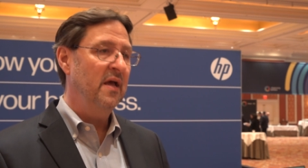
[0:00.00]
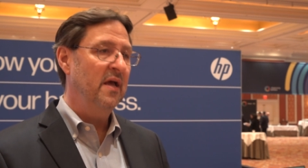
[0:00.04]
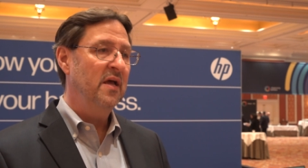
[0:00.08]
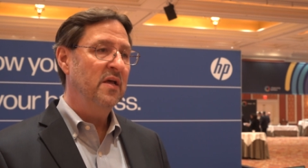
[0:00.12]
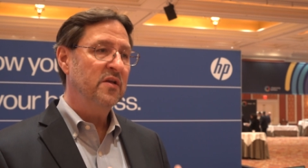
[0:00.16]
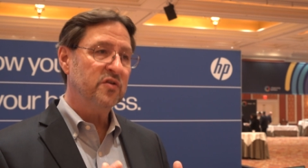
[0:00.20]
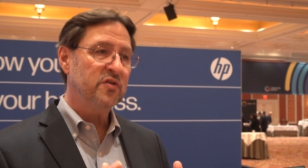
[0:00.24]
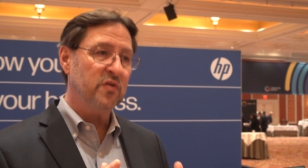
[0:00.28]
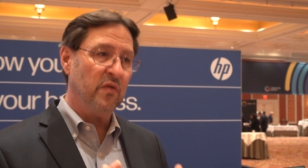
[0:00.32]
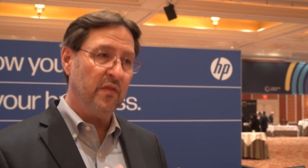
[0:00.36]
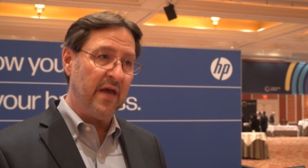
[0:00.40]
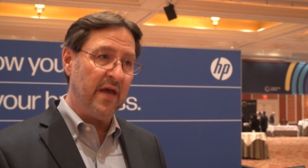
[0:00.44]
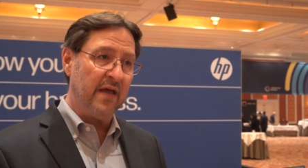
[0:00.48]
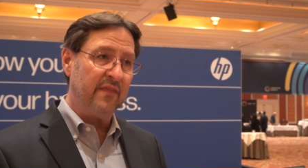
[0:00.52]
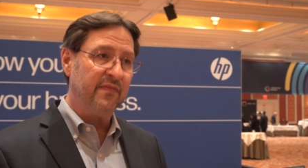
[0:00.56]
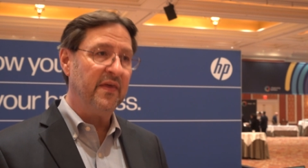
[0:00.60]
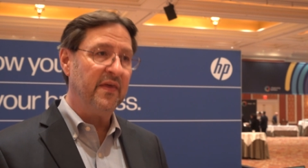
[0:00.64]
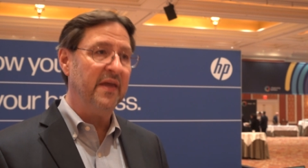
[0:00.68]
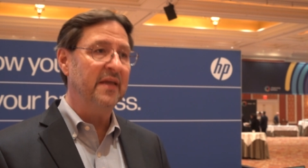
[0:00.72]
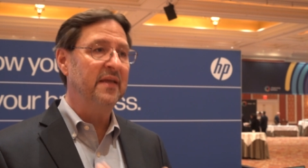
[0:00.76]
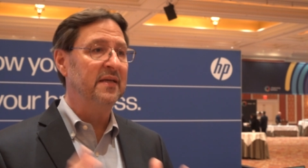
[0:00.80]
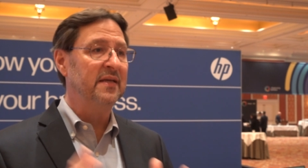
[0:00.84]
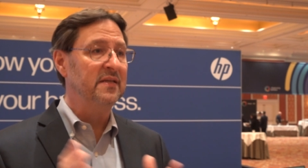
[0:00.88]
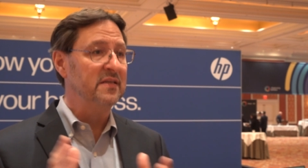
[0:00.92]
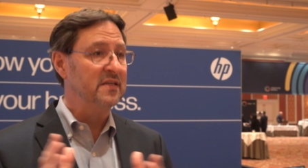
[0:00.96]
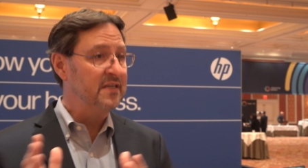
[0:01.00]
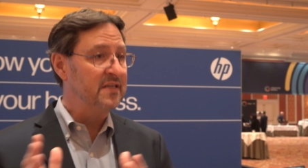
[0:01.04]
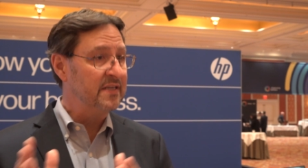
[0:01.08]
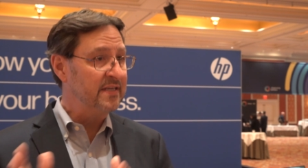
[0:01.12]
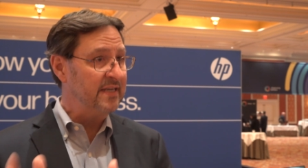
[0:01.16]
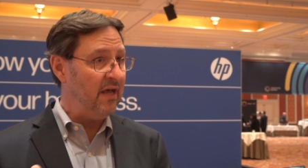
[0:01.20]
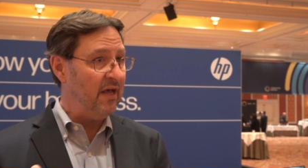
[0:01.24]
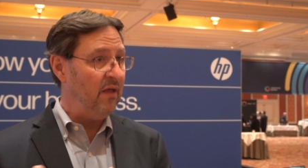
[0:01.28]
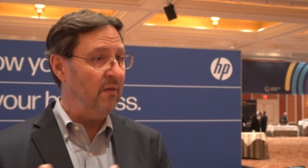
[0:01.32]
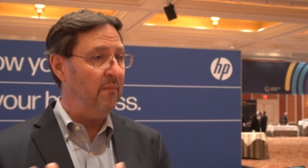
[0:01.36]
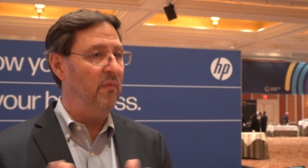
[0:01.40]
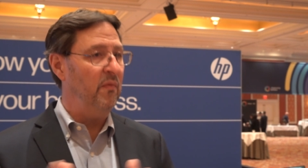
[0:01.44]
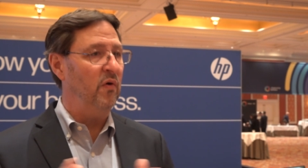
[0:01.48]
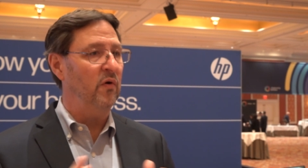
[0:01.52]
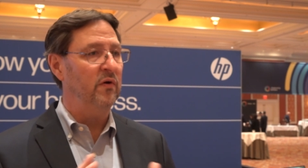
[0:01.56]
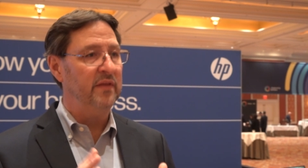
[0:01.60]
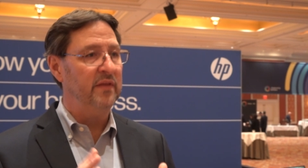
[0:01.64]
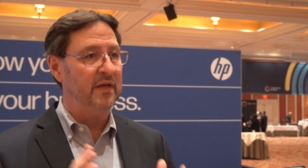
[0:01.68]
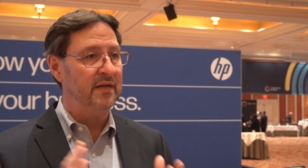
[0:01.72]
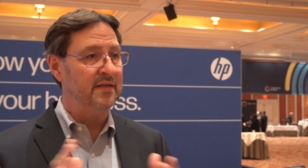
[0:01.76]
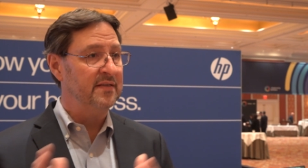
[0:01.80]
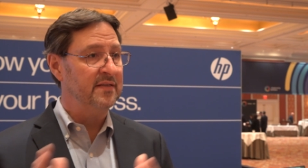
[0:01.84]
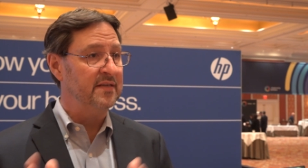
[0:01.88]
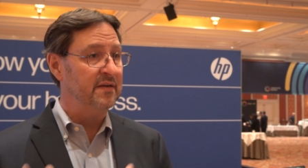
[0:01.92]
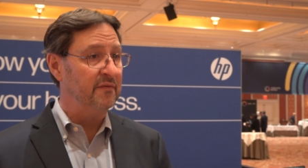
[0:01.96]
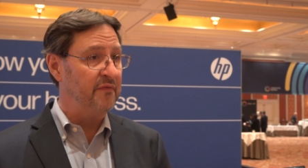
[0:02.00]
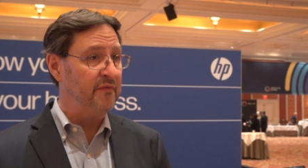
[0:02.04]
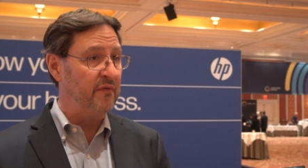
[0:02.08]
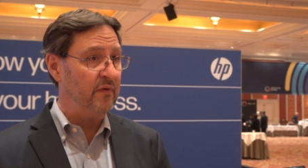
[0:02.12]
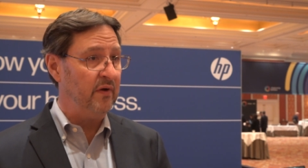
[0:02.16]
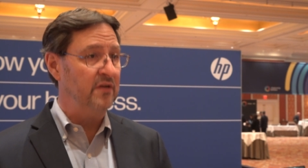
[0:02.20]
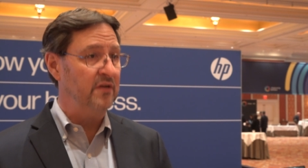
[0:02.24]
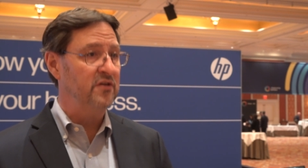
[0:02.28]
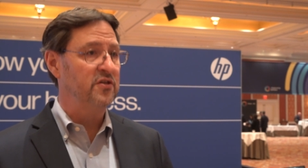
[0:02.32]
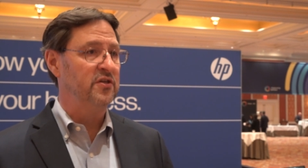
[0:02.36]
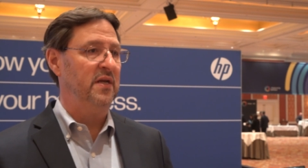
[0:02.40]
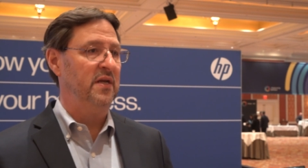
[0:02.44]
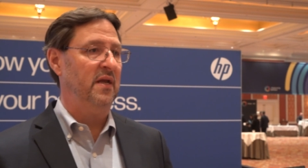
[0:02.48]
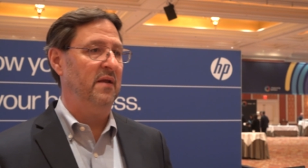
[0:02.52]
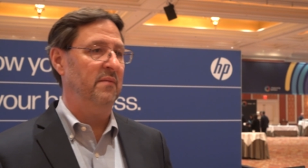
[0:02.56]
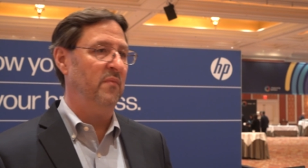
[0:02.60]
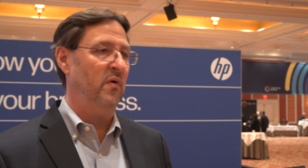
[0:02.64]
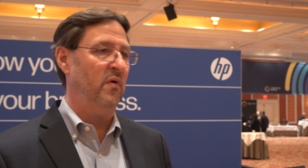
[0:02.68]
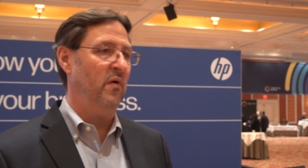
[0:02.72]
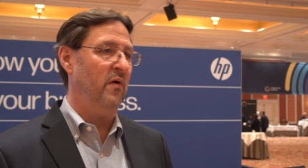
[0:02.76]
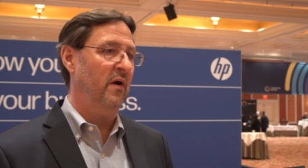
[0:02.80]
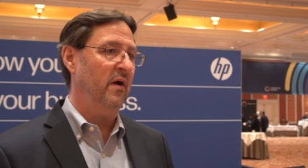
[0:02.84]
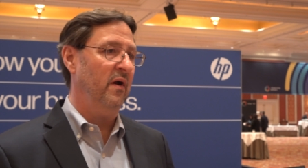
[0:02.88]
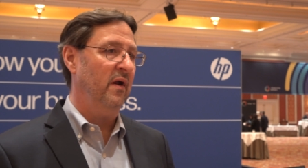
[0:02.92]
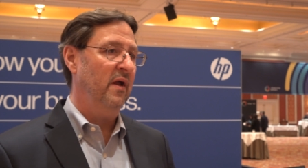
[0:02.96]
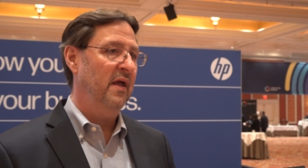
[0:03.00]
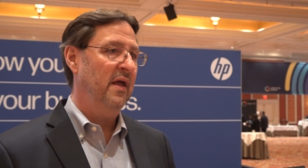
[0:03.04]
so that they can sell more, they differentiate more,